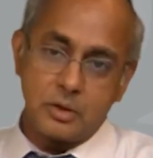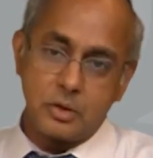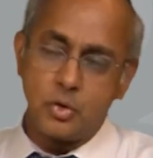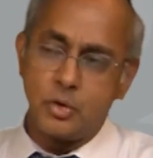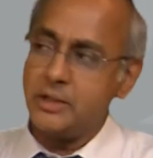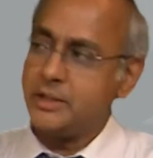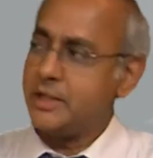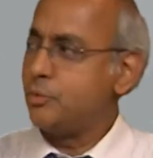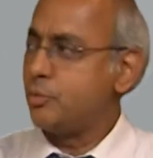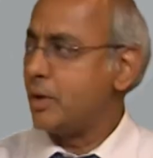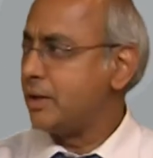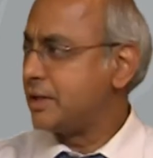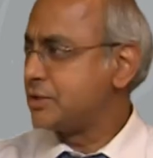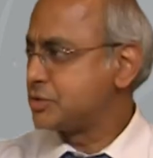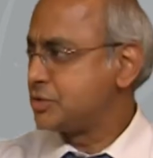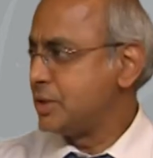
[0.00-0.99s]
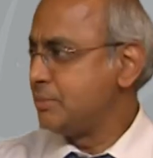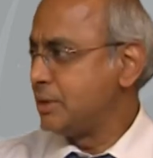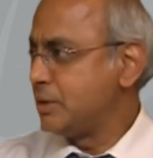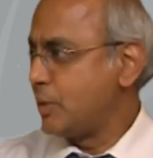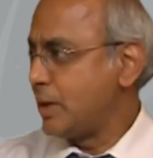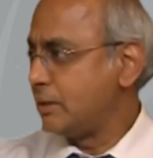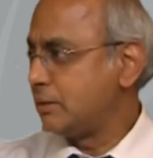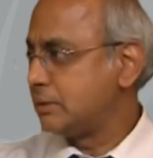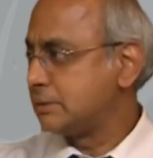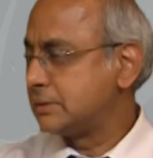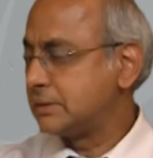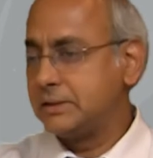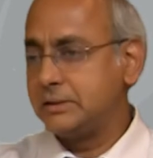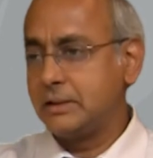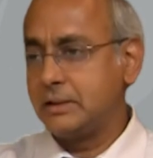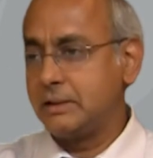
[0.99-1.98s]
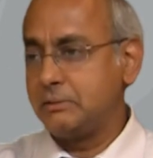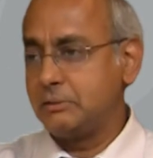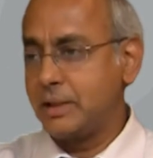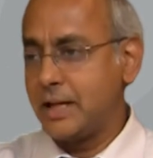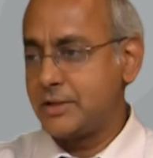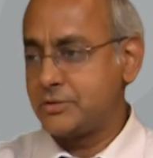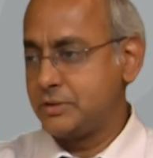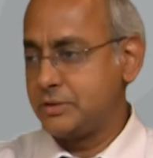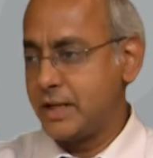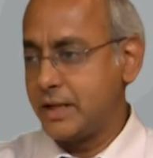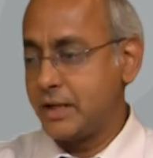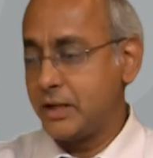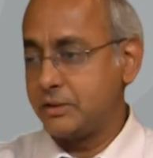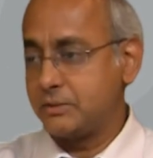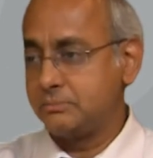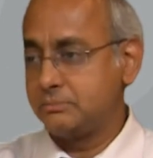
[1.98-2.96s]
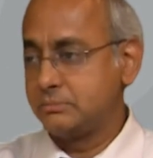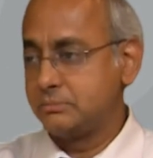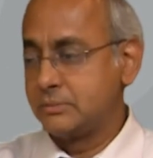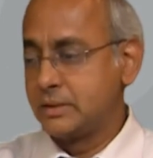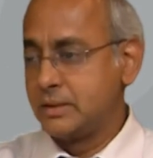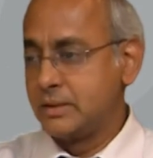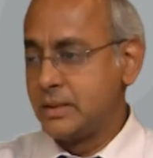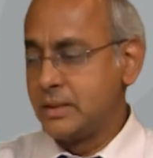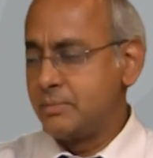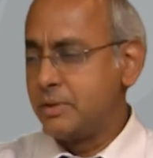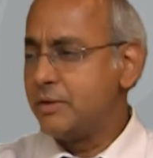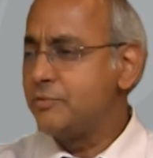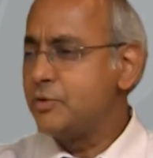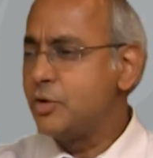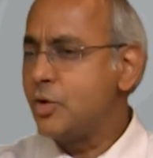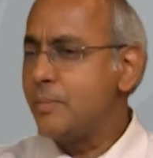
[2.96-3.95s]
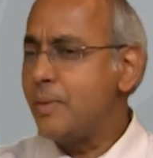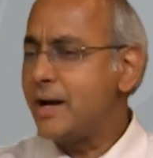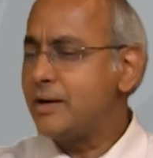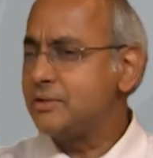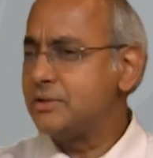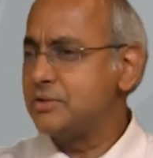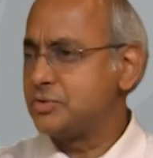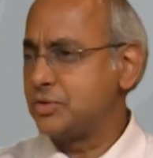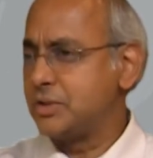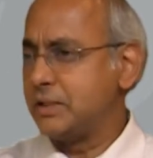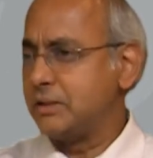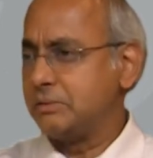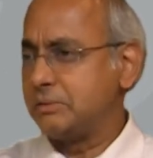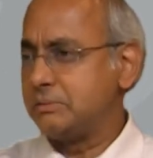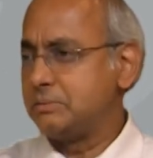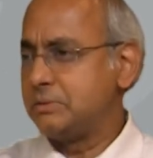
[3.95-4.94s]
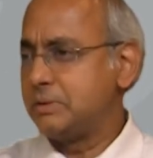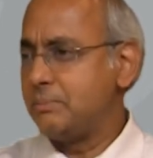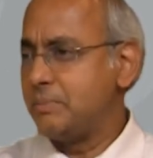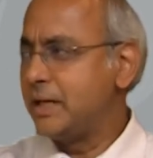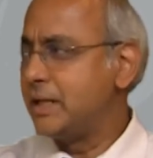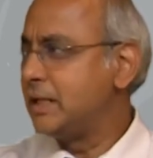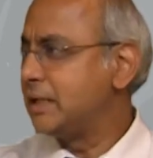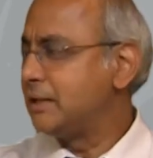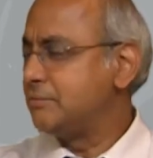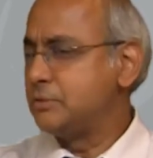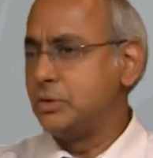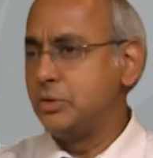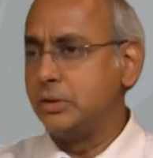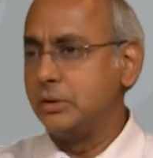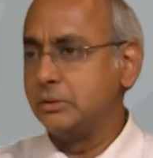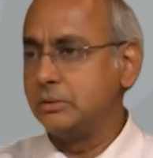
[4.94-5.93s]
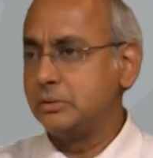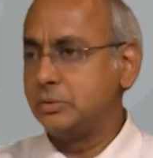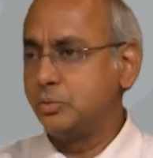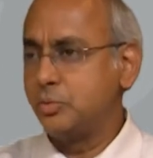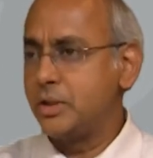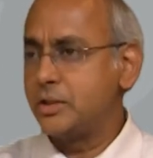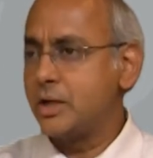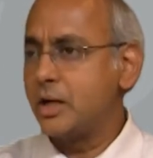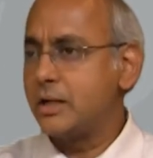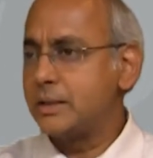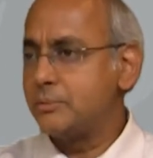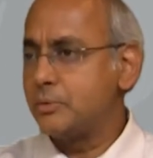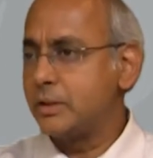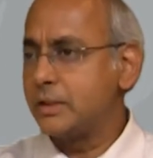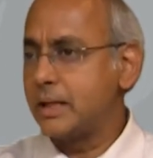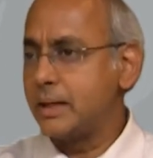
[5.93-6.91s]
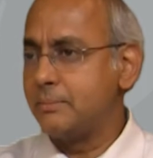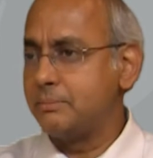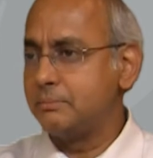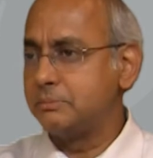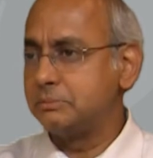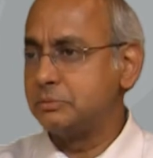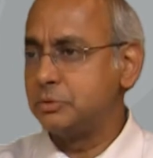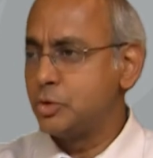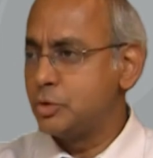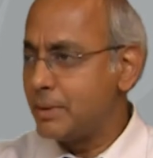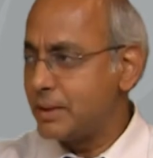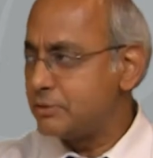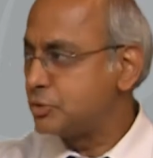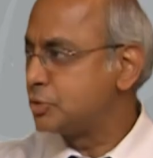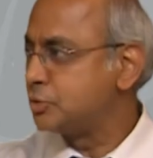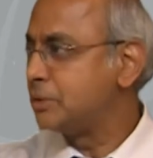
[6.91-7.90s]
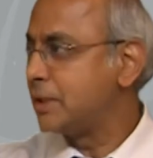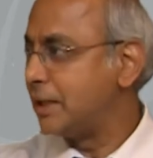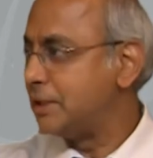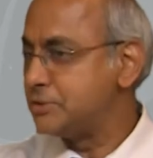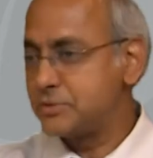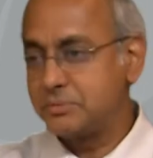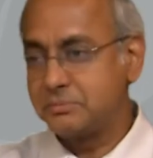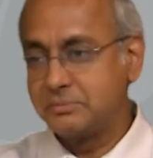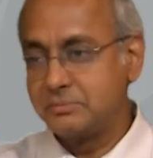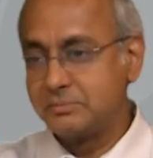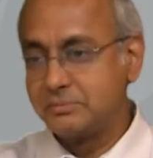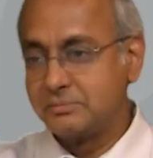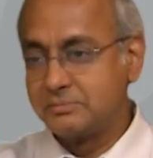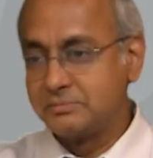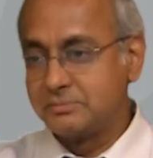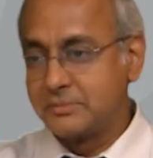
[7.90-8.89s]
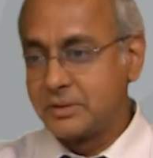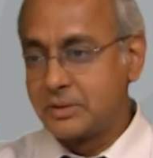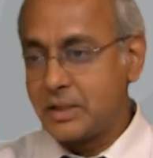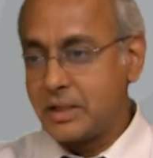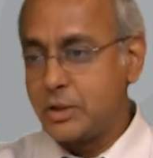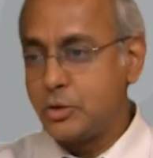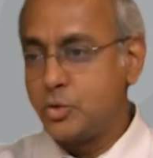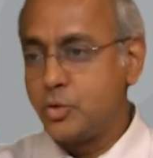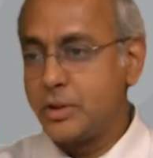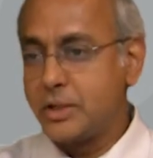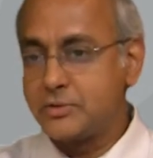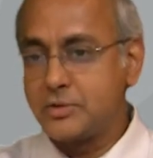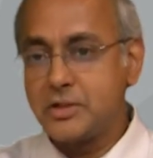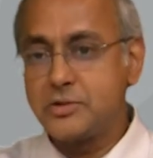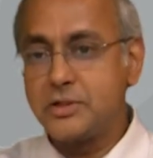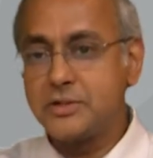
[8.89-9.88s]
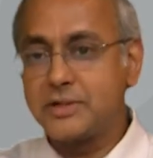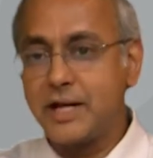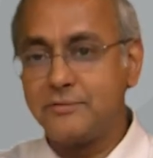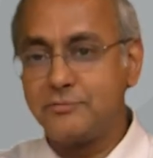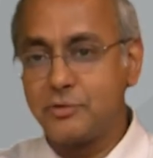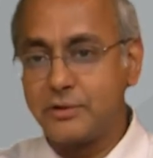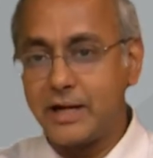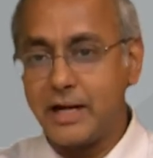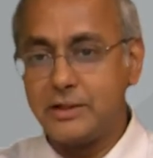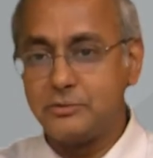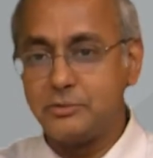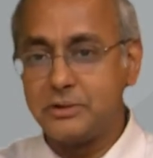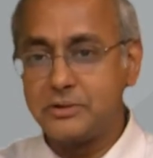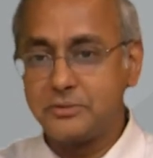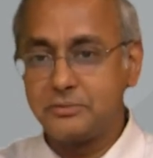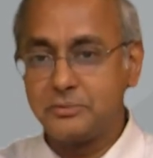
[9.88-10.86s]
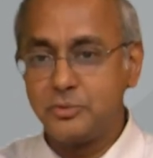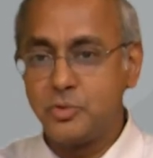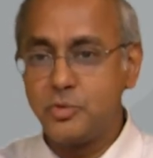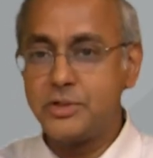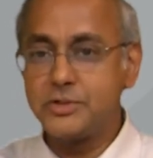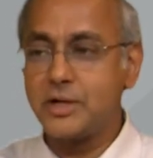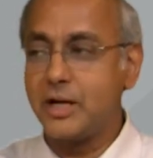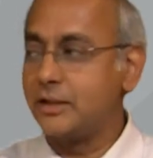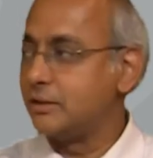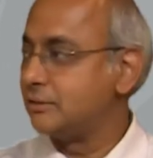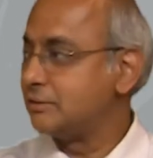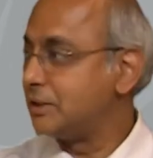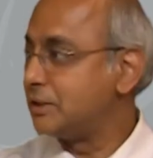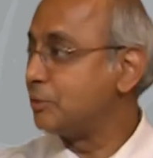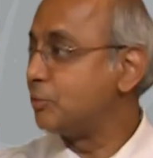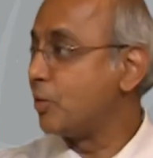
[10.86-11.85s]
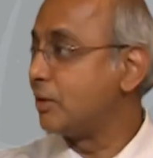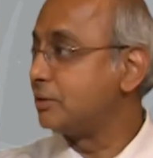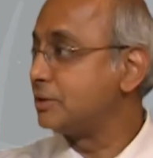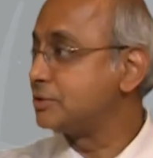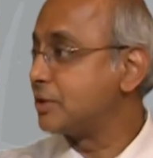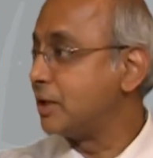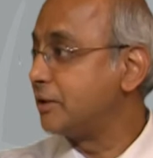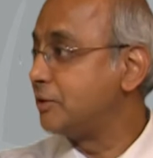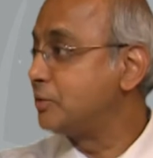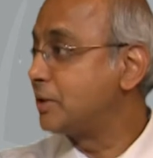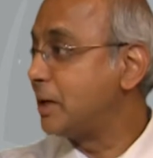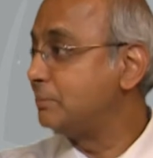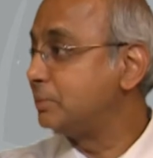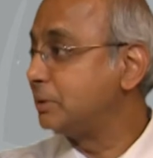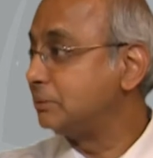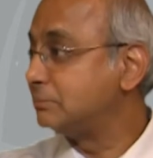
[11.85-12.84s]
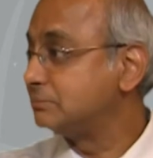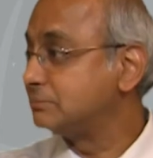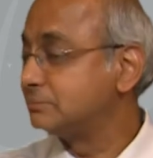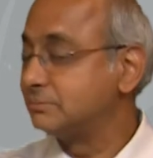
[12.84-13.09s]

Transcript: Google did well, extremely well in the last decade. But if you go back to this thing, in the beginning of Google, we are talking about a comp- two, two guys and who were essentially Stanford graduates who decided that they wanted to start a new company